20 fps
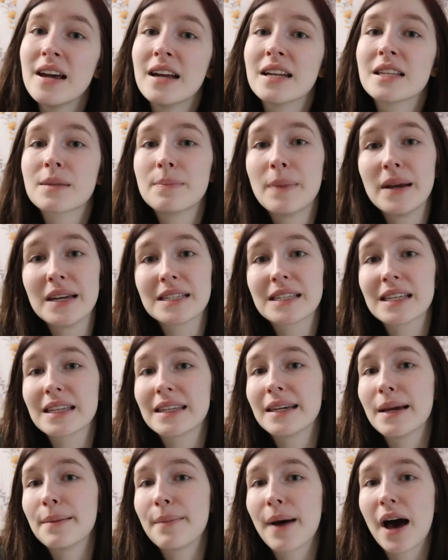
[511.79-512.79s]
It's
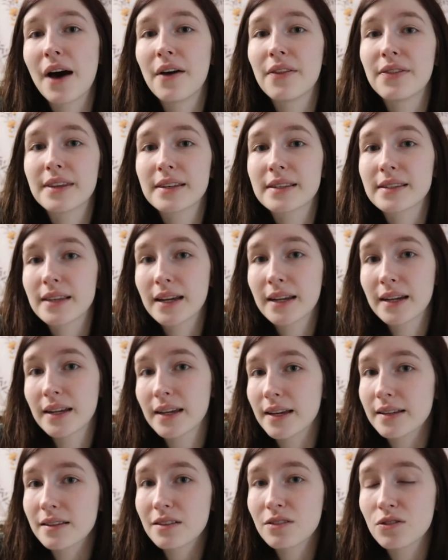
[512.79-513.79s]
basically about this
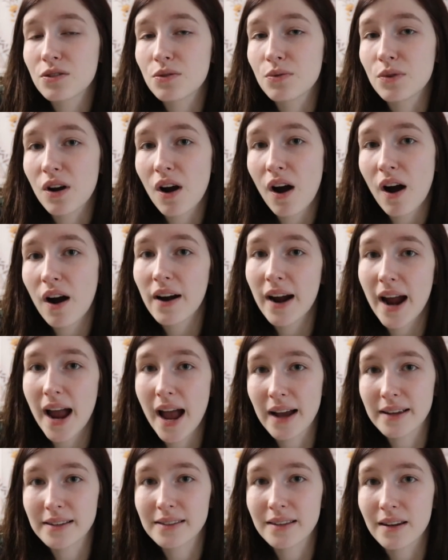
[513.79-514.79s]
lady gets into a car
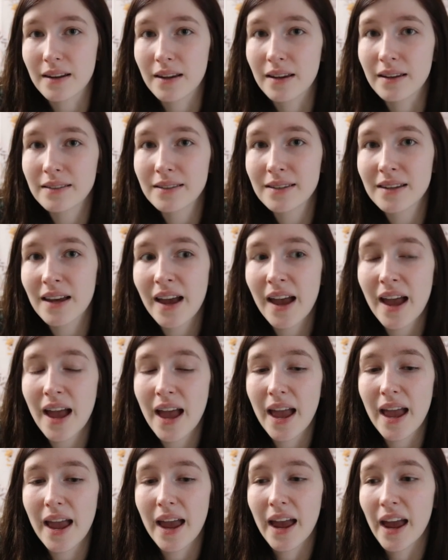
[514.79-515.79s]
accident,
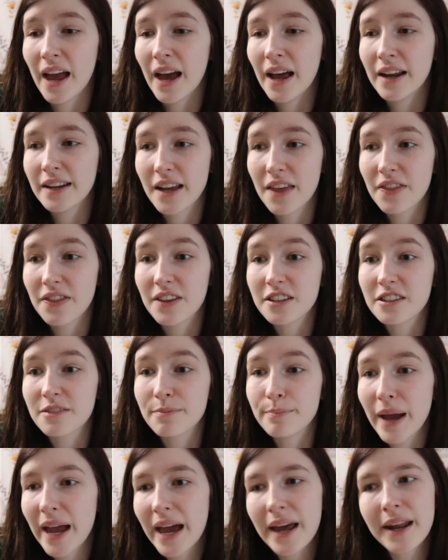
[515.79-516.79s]
and this
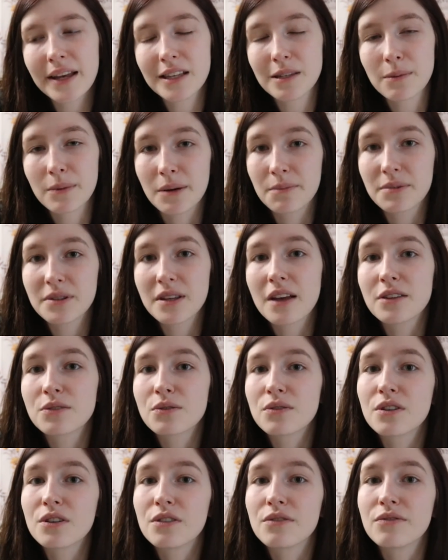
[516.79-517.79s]
man has been
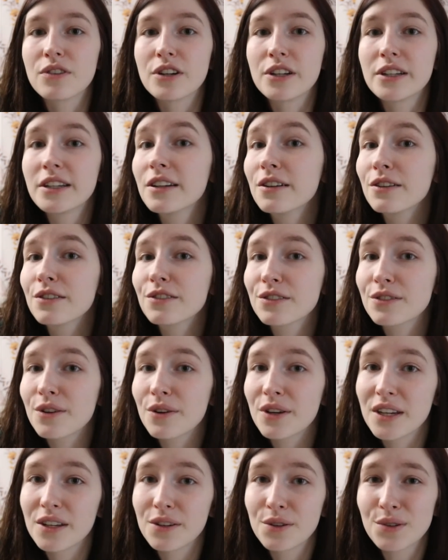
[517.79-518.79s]
obsessed with her for years, so
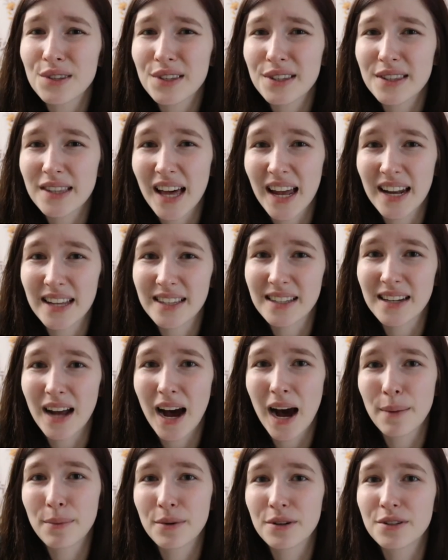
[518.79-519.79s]
he uses that as an
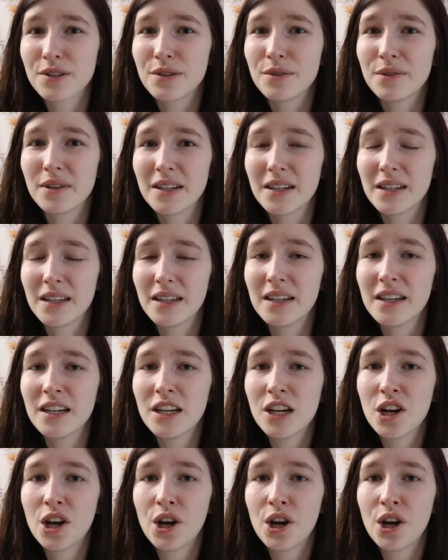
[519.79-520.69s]
opportunity